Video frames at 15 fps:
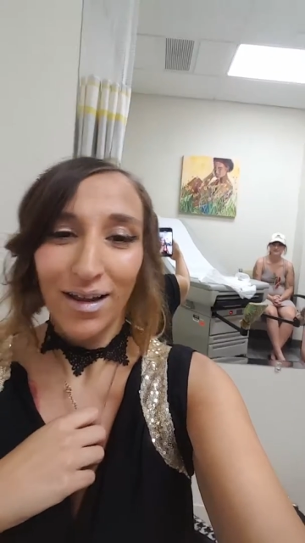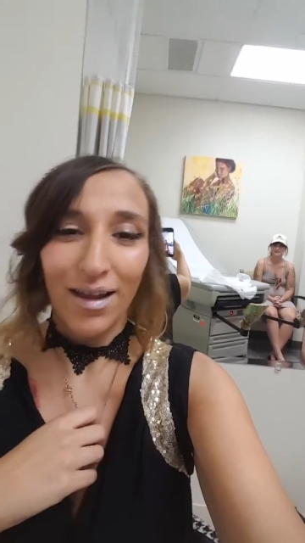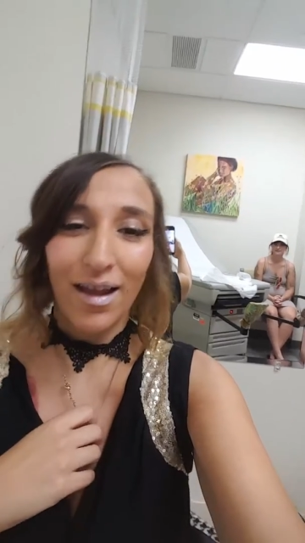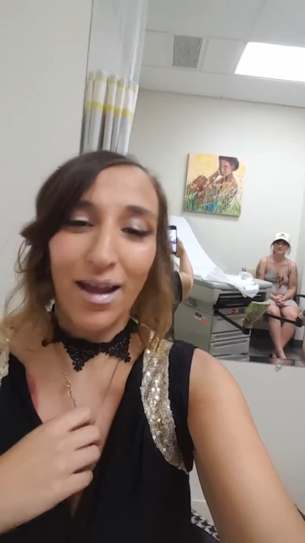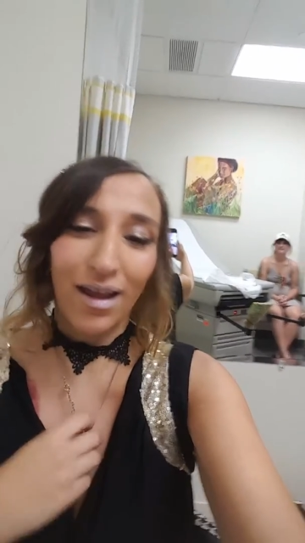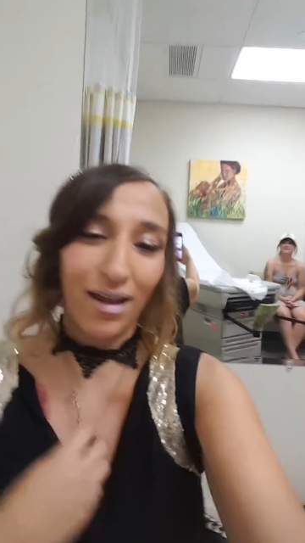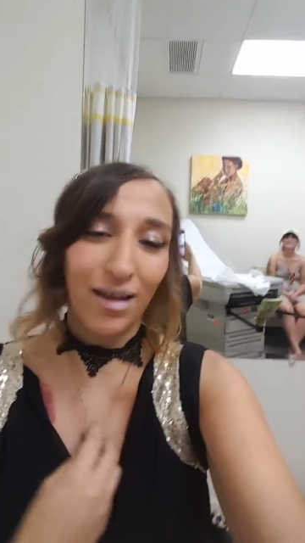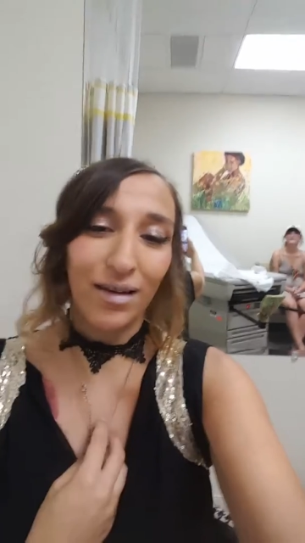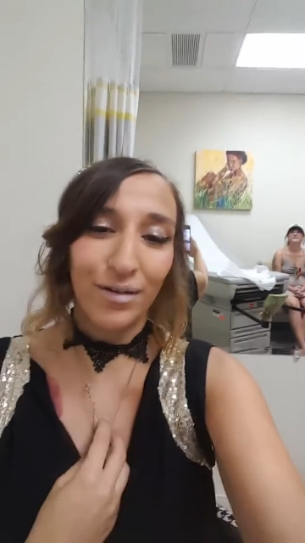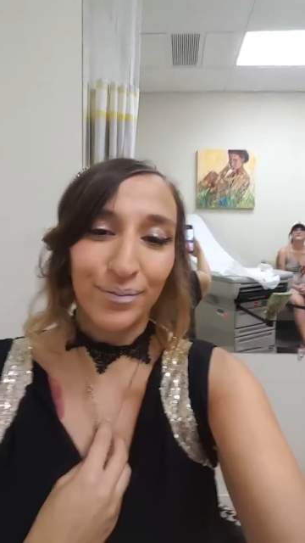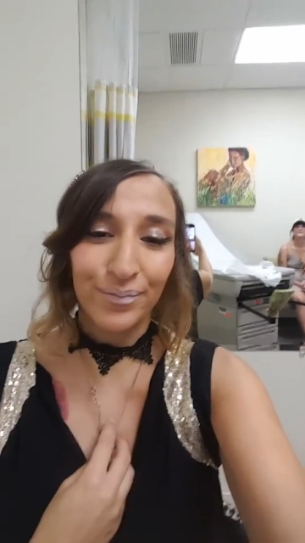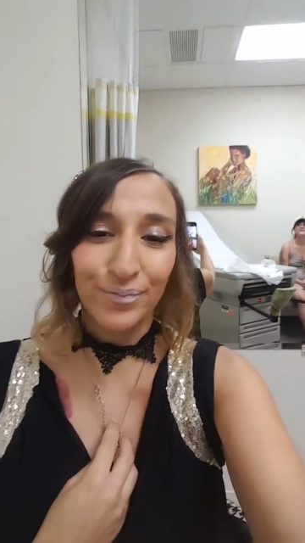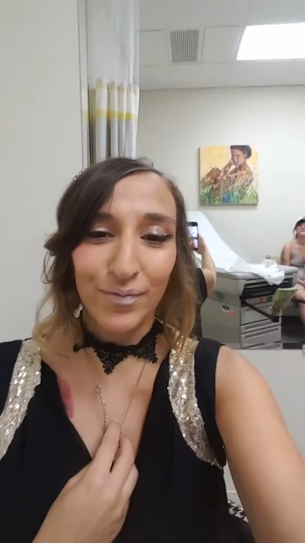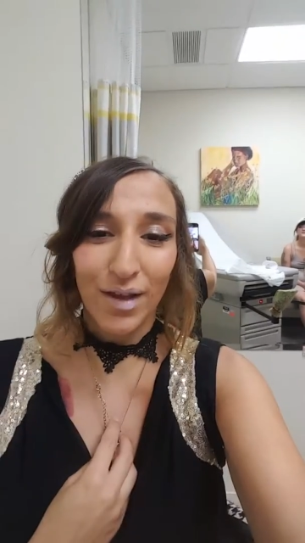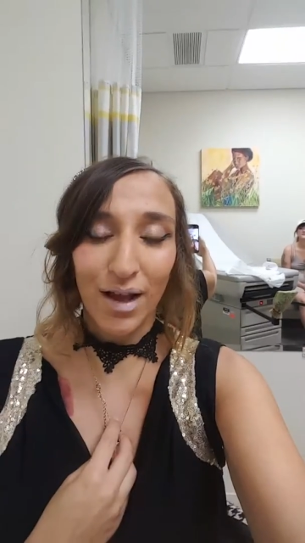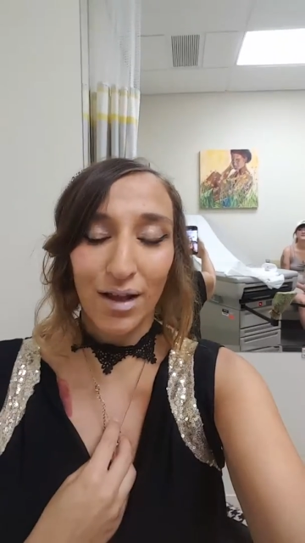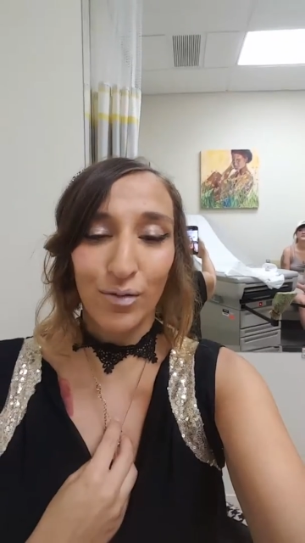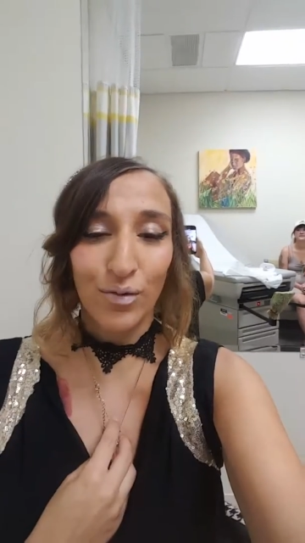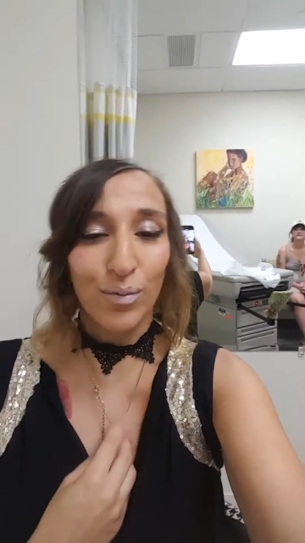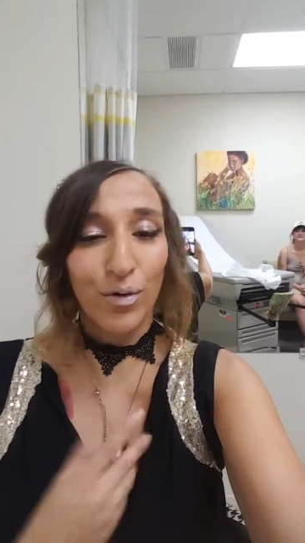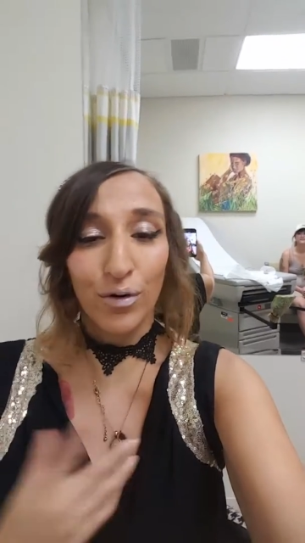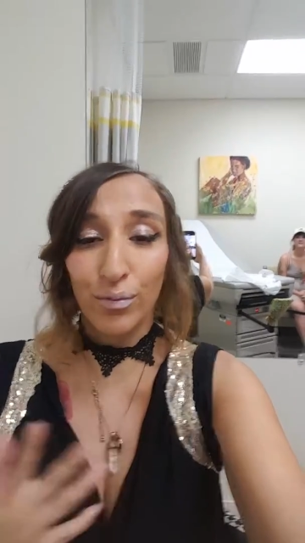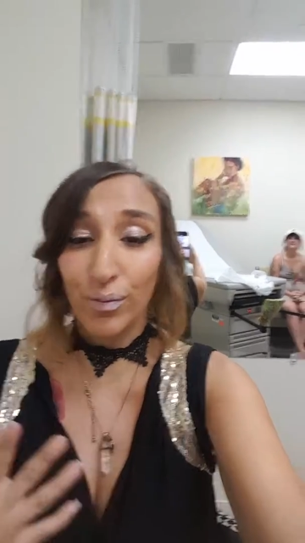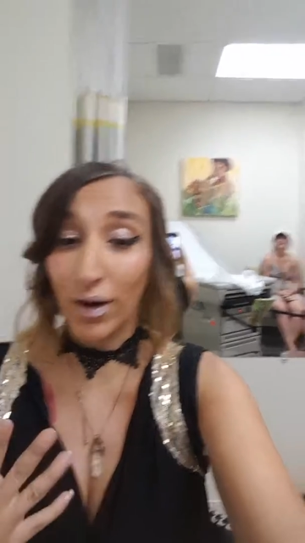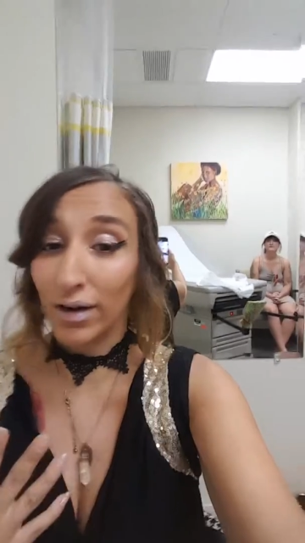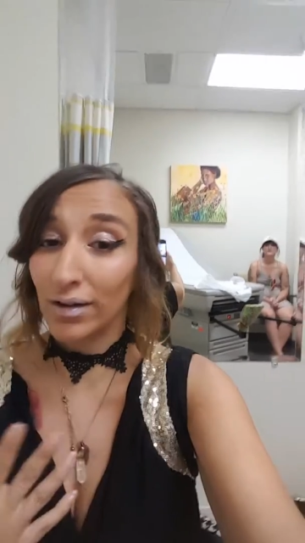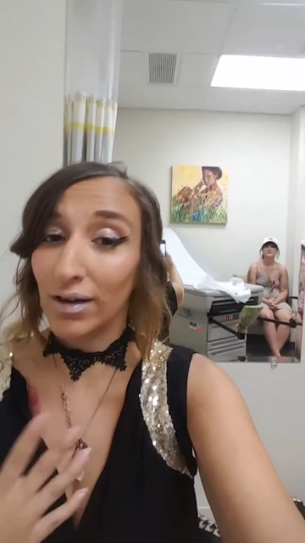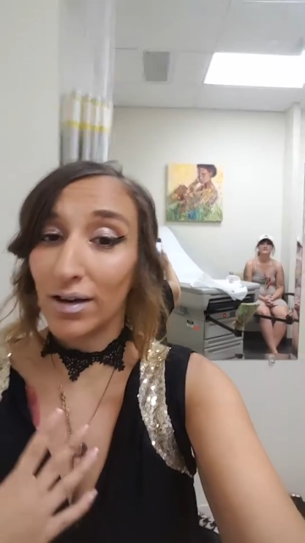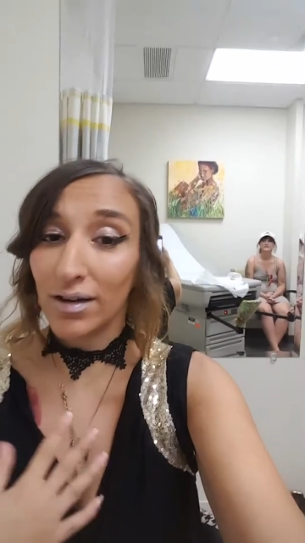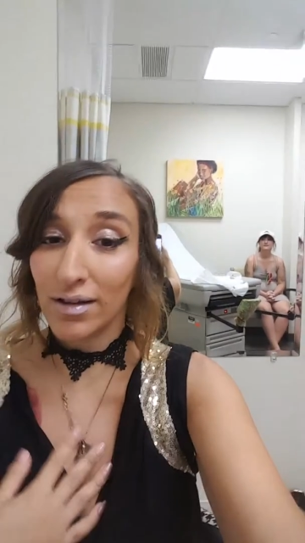and and we're both
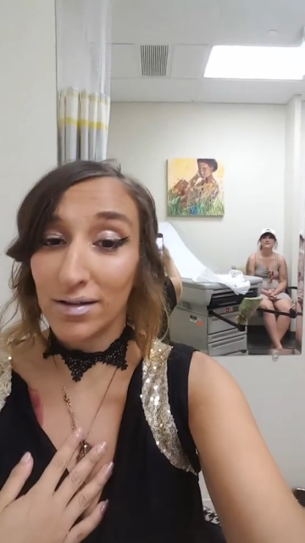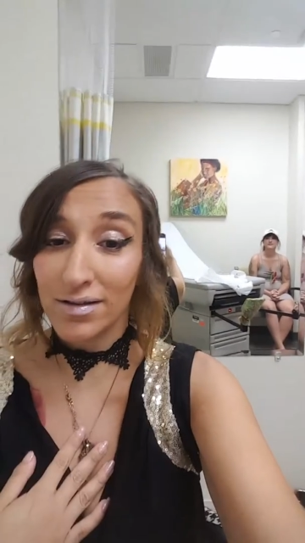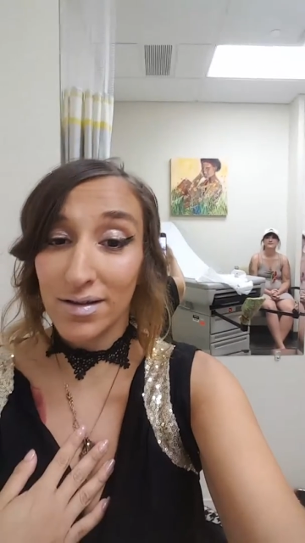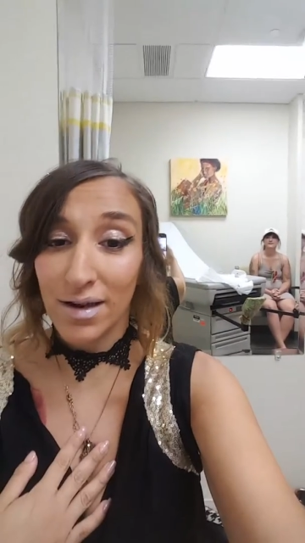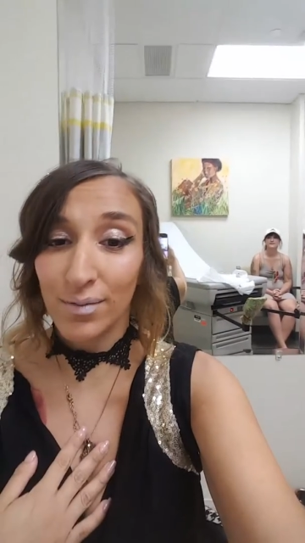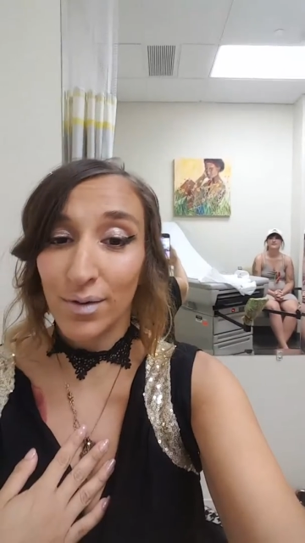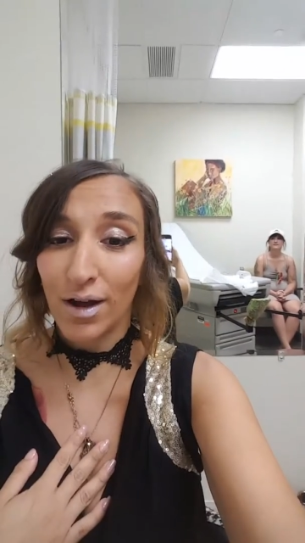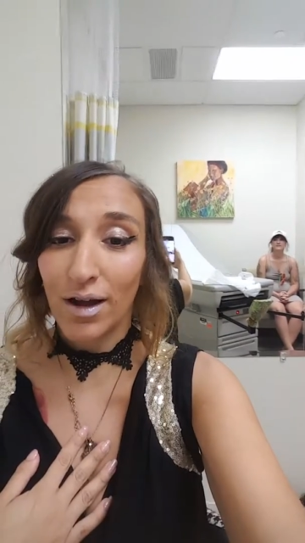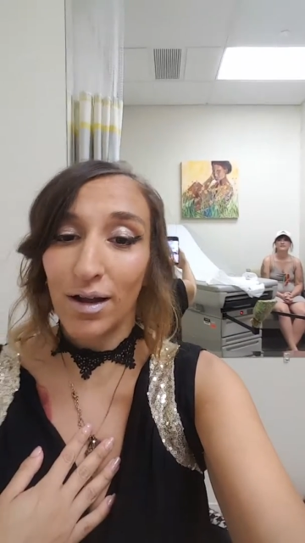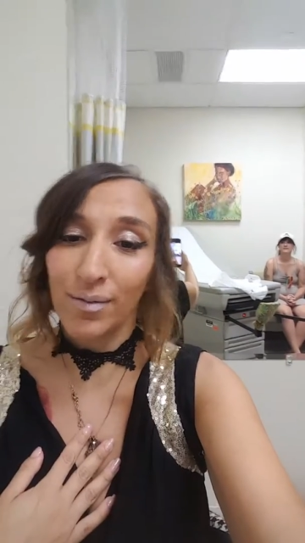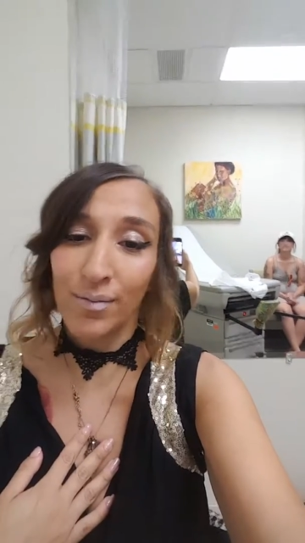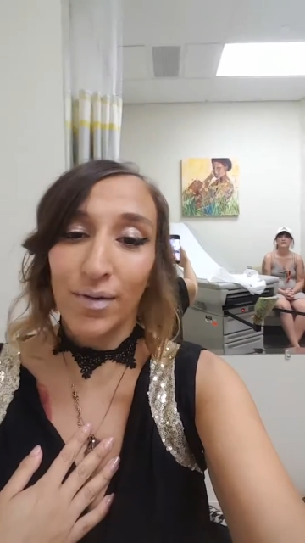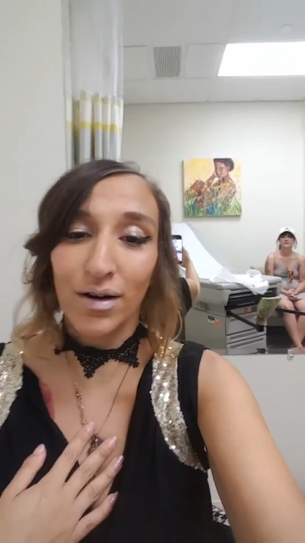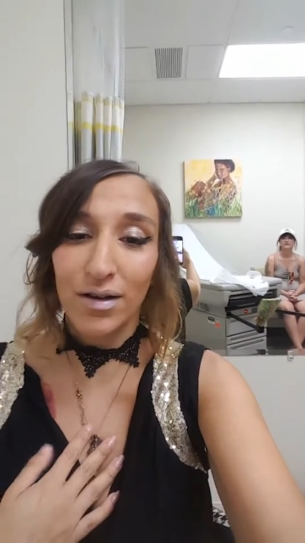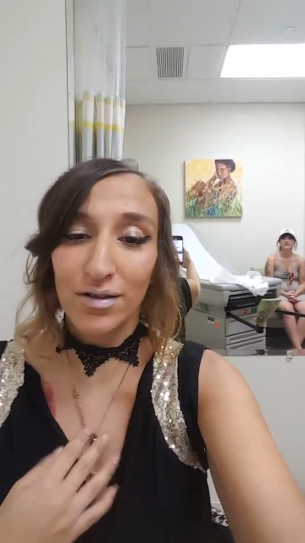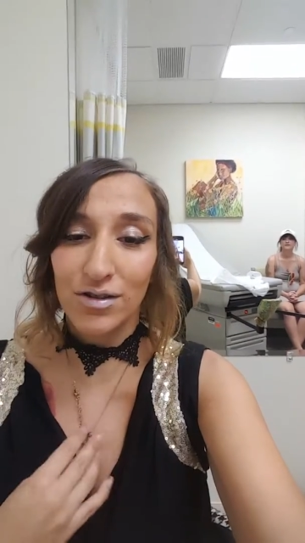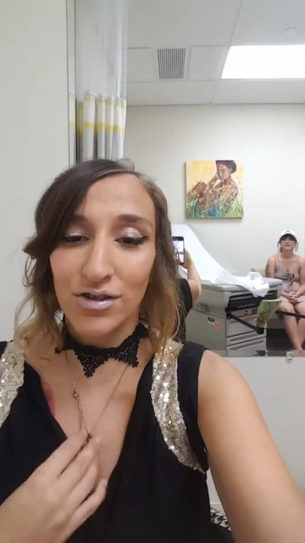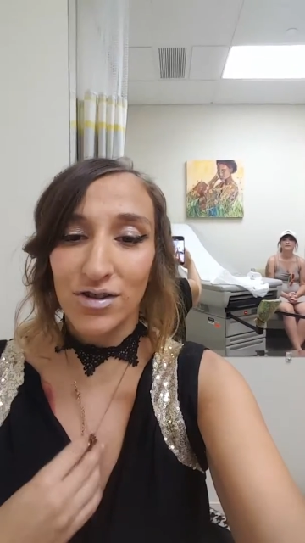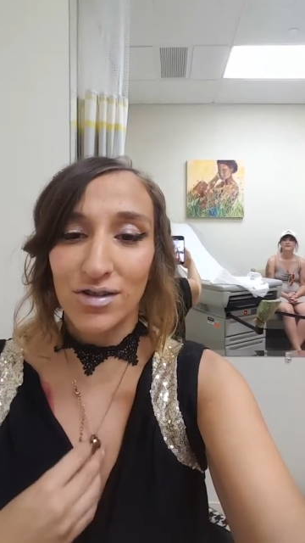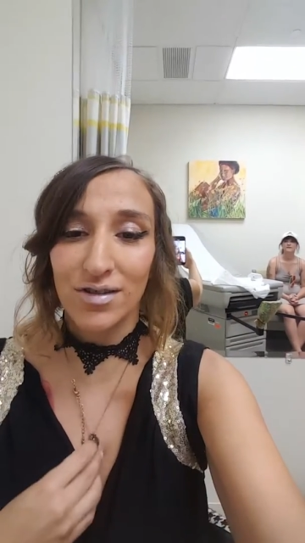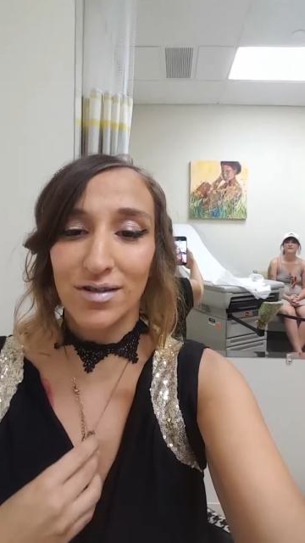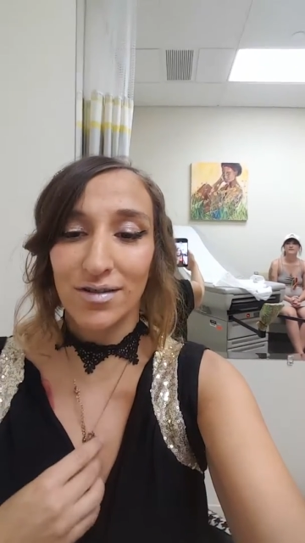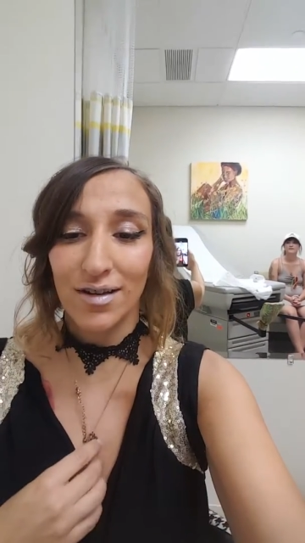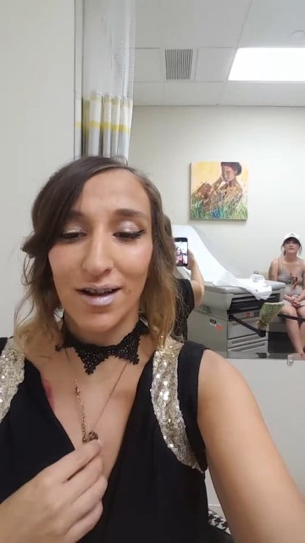pregnant at the same time and it's just